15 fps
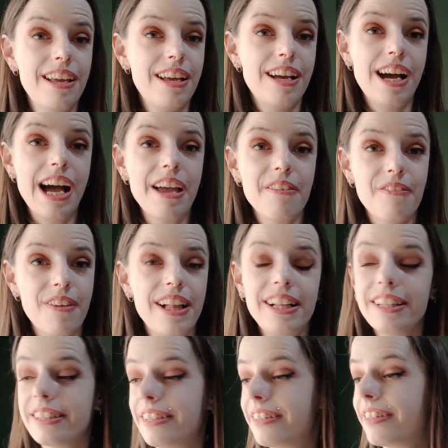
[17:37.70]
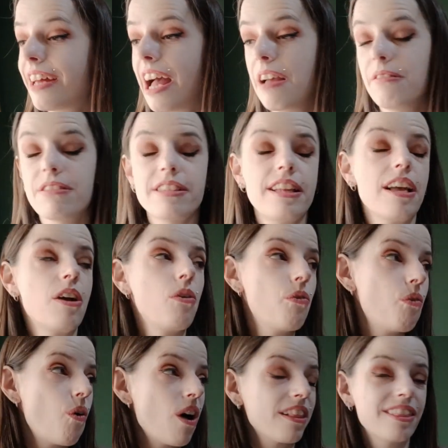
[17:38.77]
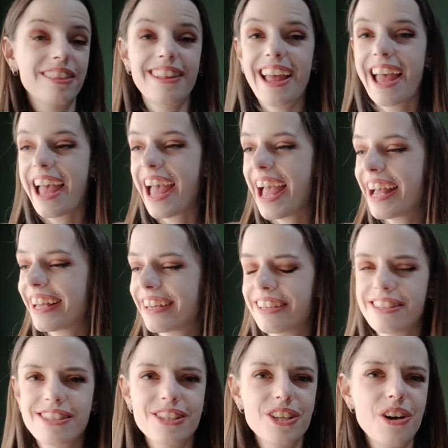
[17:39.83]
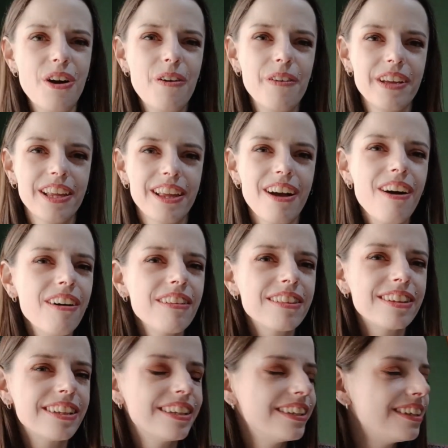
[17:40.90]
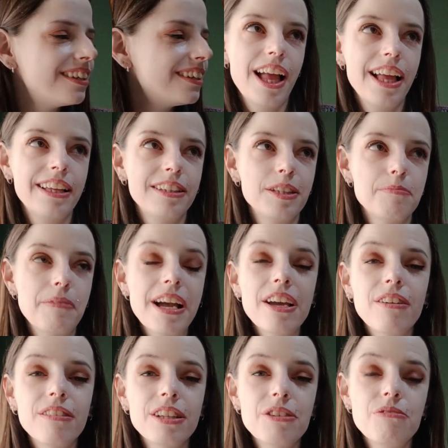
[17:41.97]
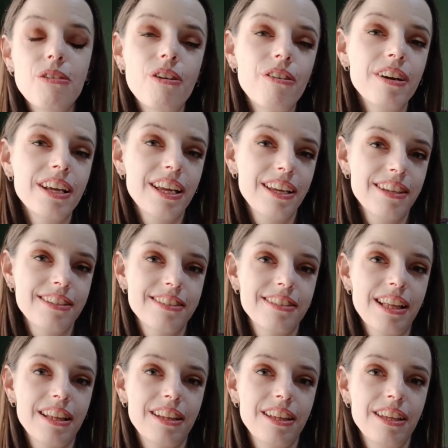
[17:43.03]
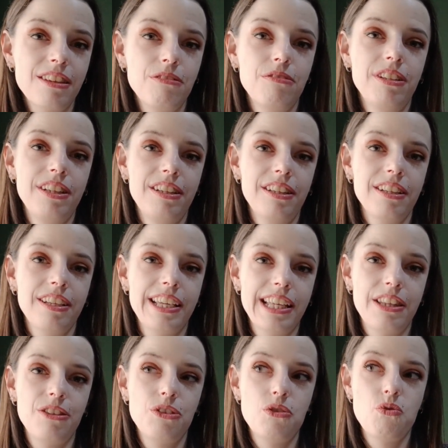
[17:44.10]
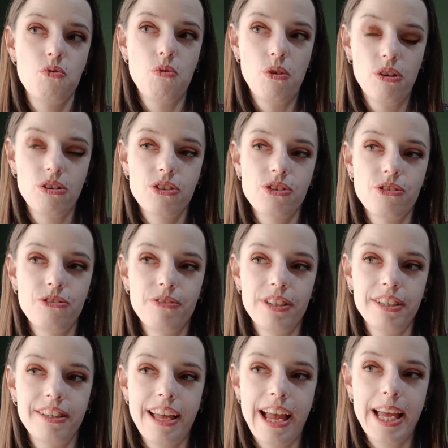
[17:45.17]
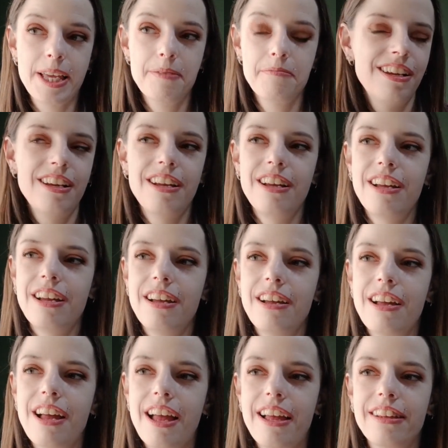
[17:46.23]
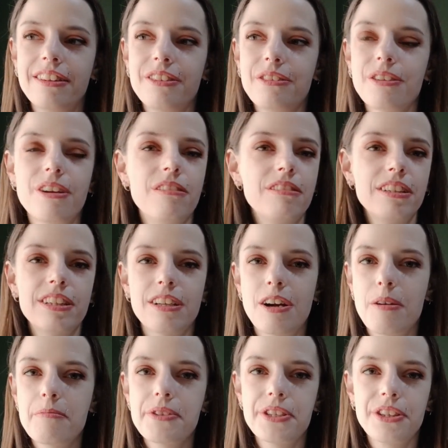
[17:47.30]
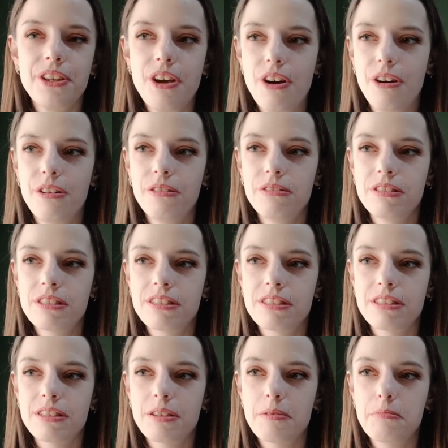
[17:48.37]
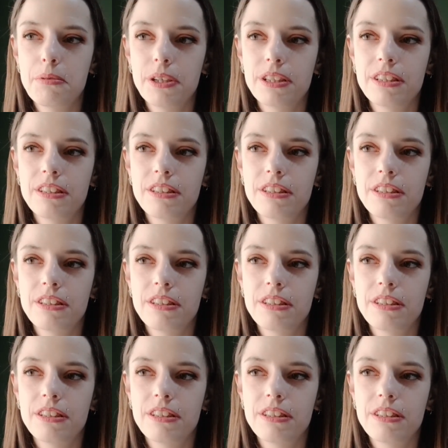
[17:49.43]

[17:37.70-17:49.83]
I felt it, I was like, what the heck is going on? And my only worry is that it will get worse over time, and, you know, it comes and goes, but